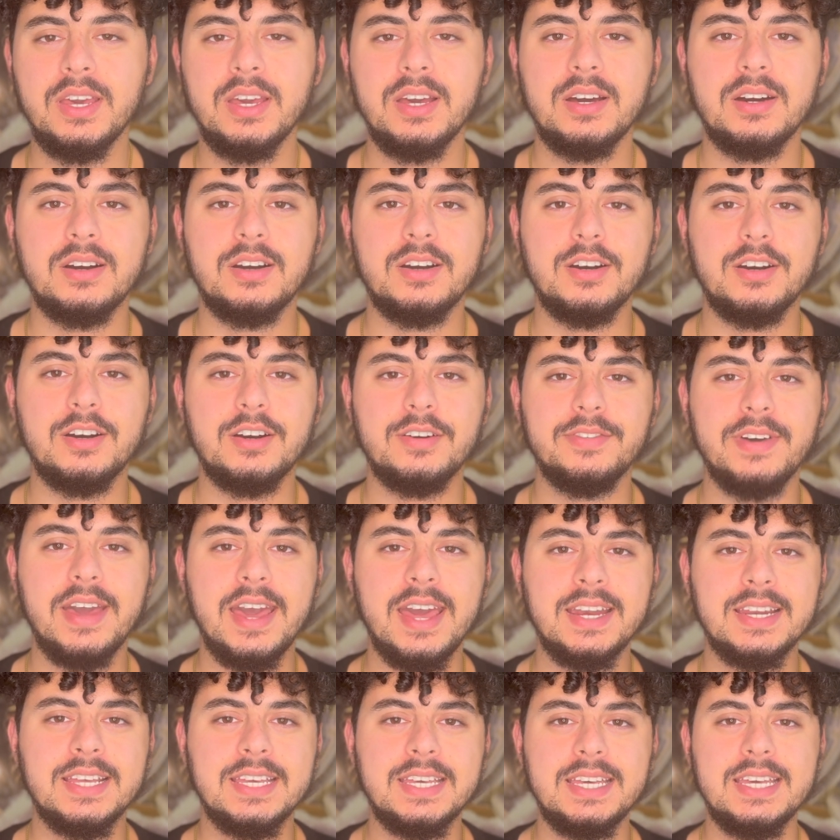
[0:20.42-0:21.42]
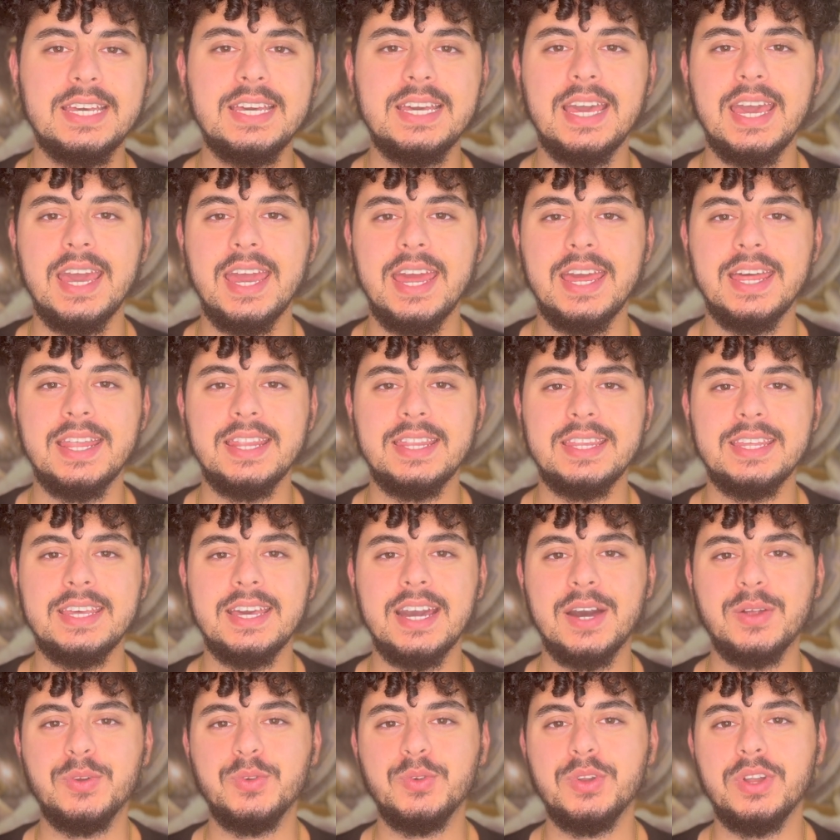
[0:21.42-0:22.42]
of Enki and the
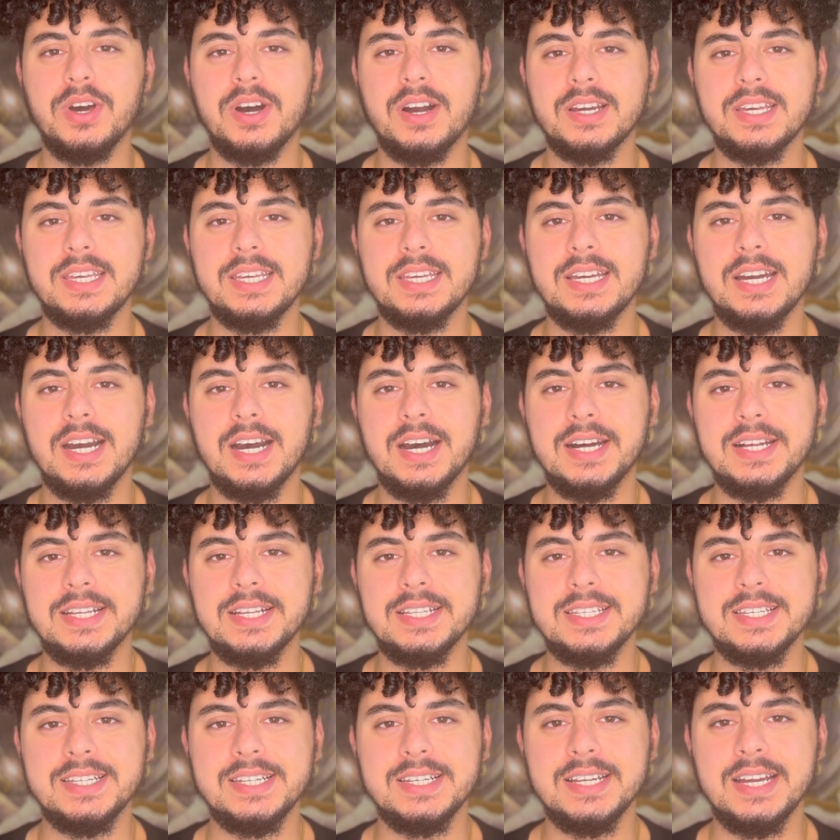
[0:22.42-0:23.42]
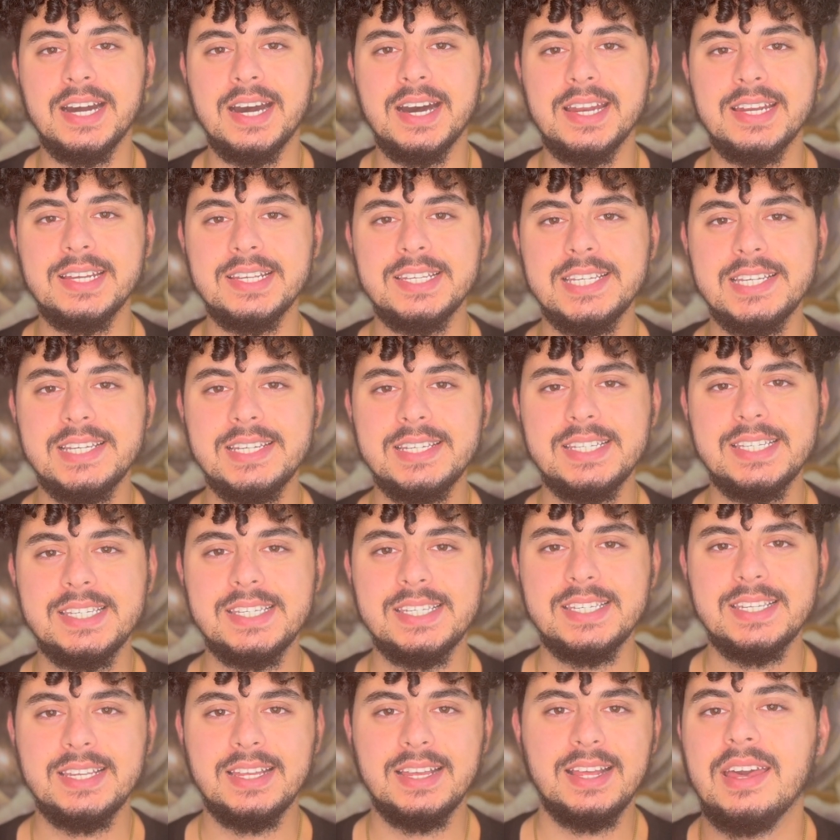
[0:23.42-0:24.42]
Anunnaki gods and
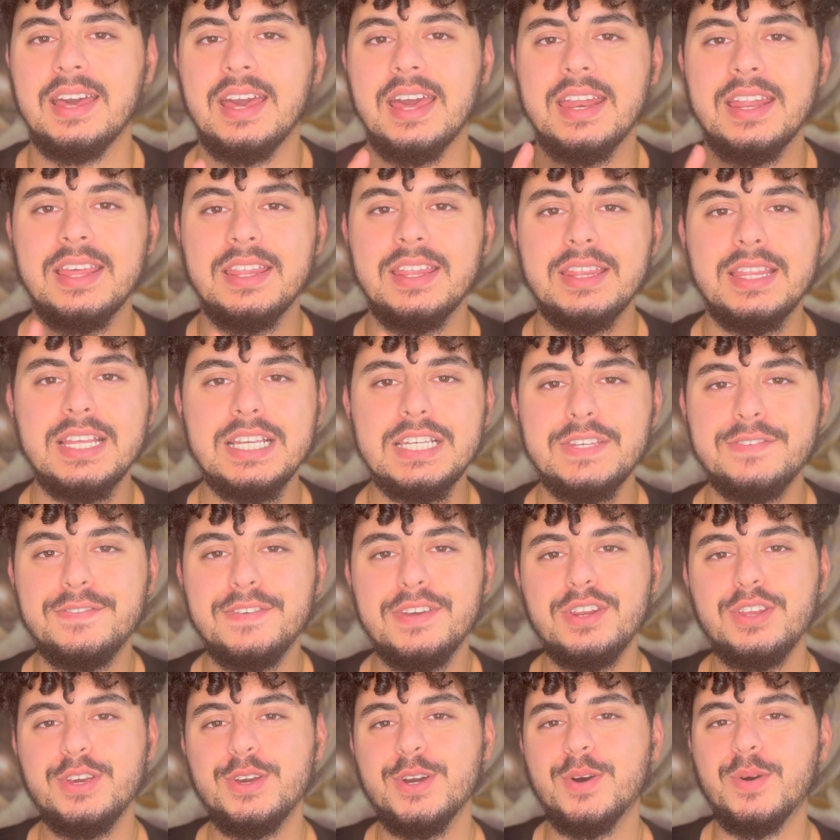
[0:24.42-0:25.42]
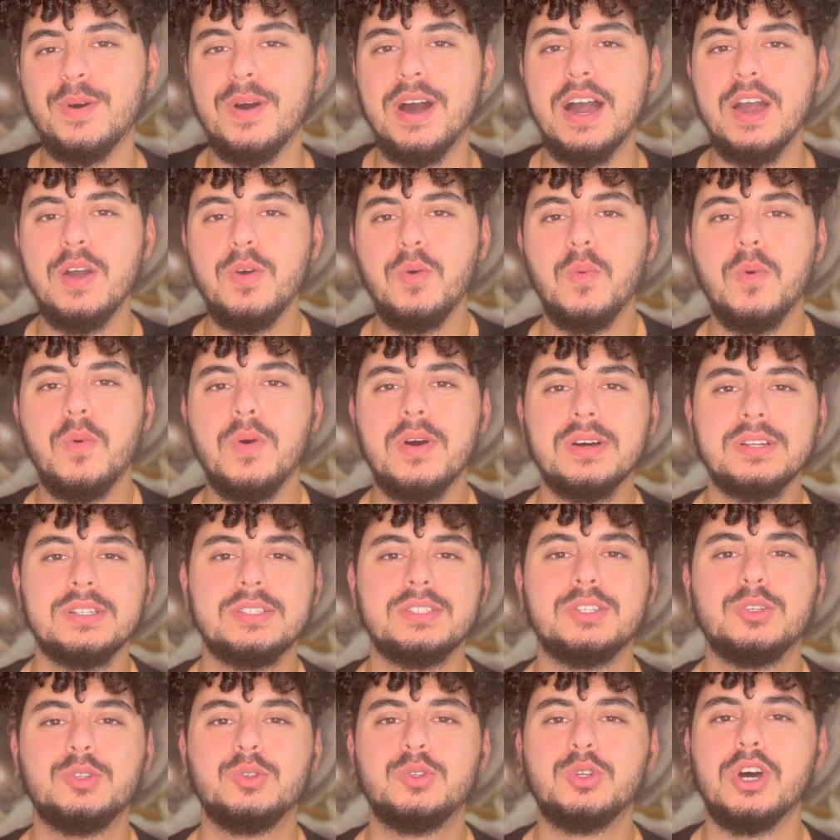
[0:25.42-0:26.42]
goddesses. And in this video, I want
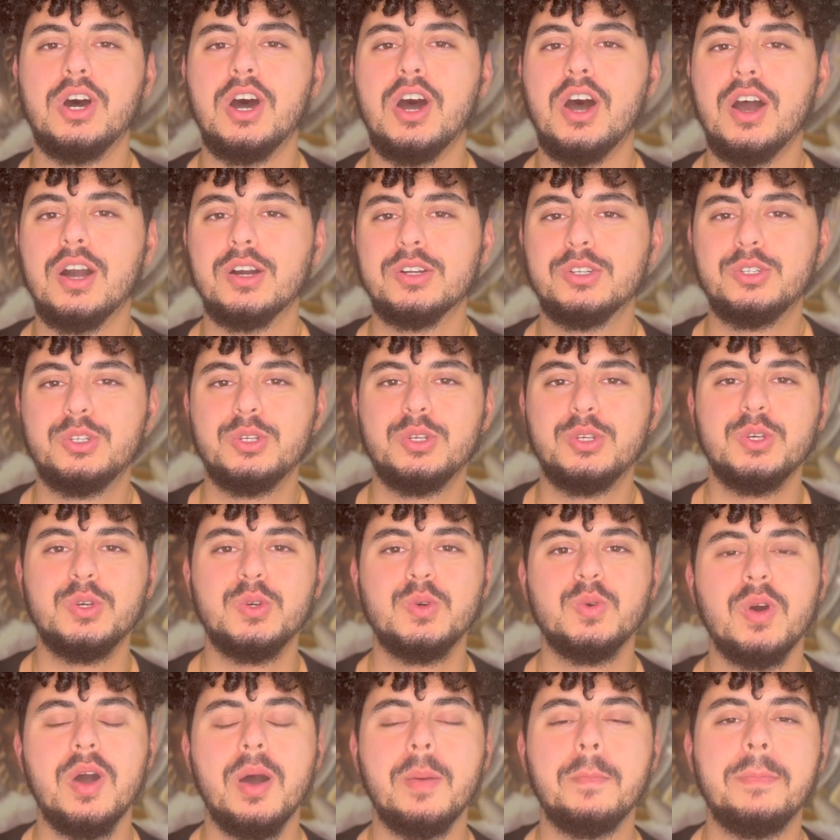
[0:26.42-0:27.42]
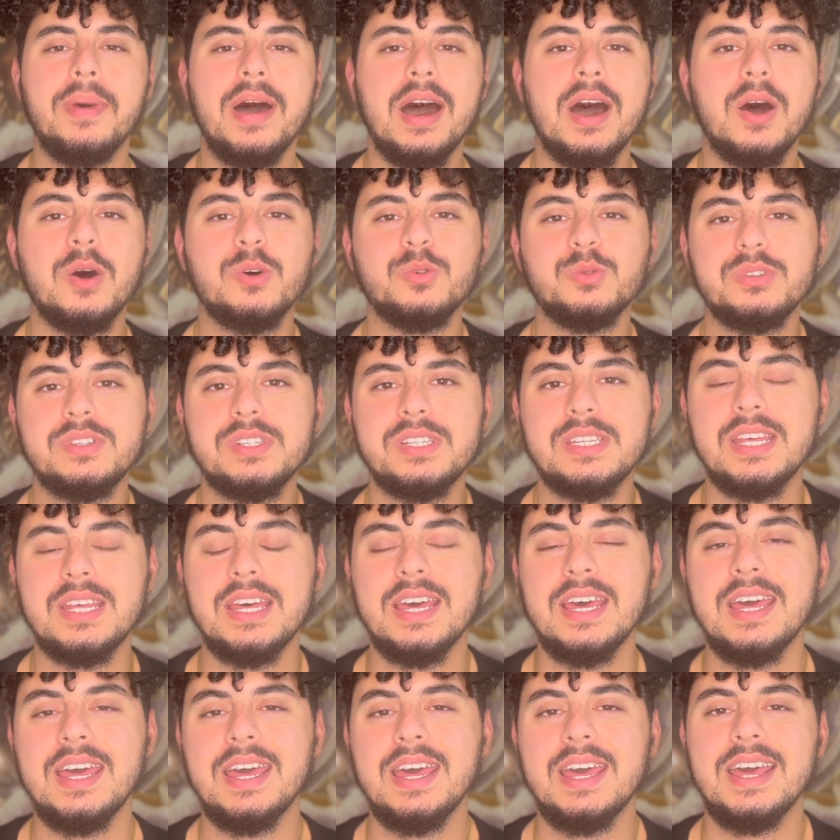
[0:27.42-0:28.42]
to talk to you about
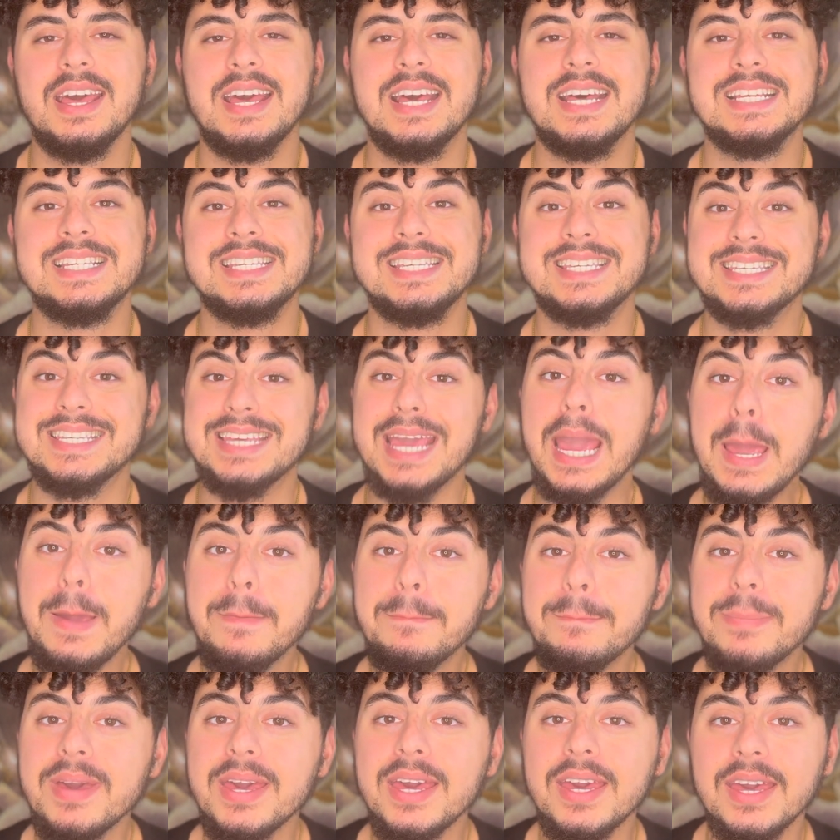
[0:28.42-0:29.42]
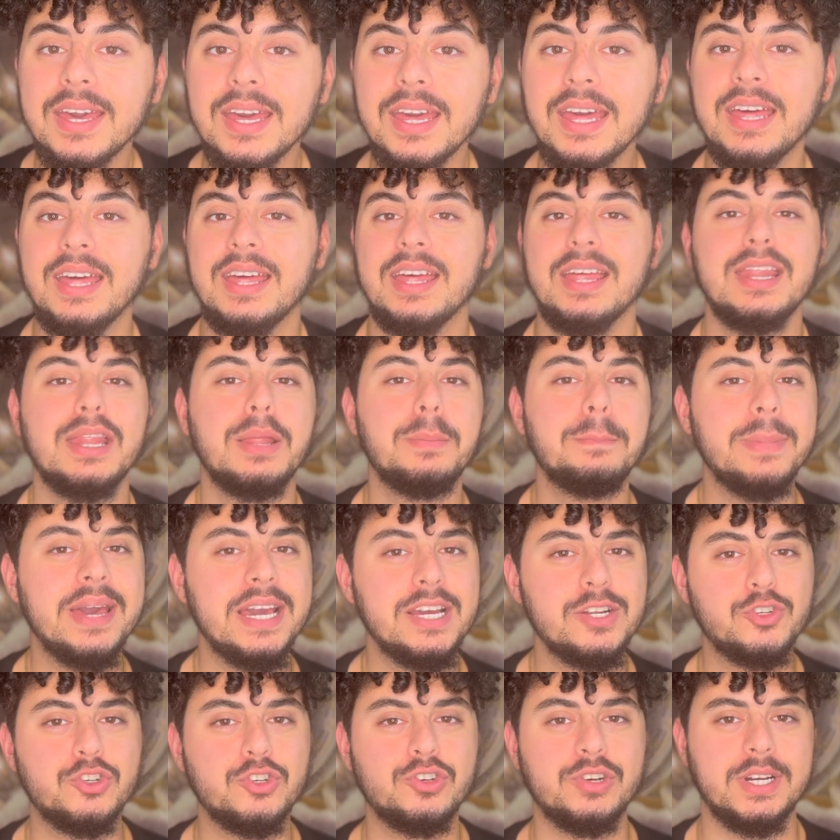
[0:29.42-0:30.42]
escaping the
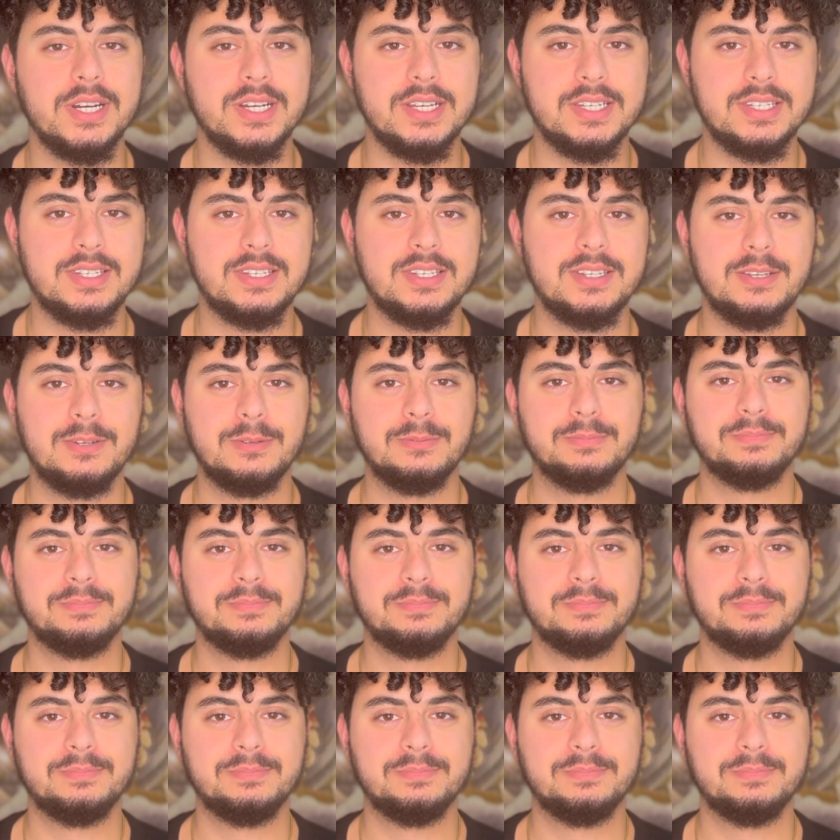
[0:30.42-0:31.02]
matrix.